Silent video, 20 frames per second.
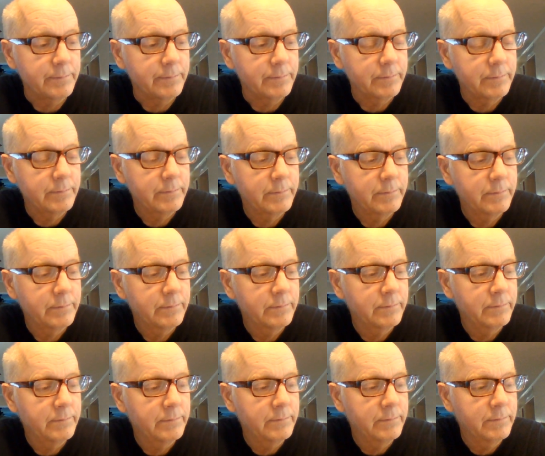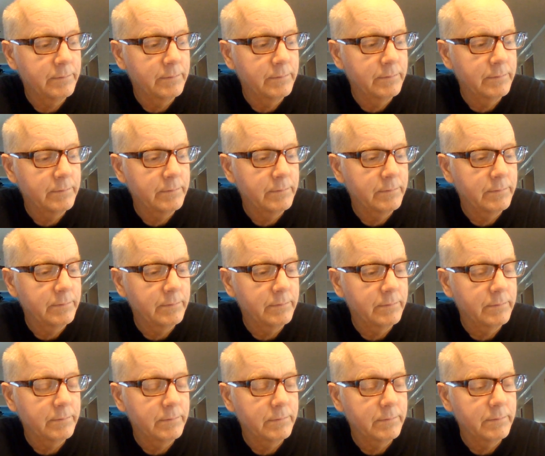
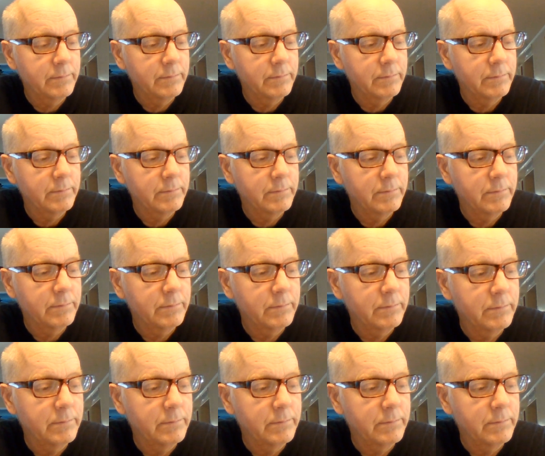(no one is talking)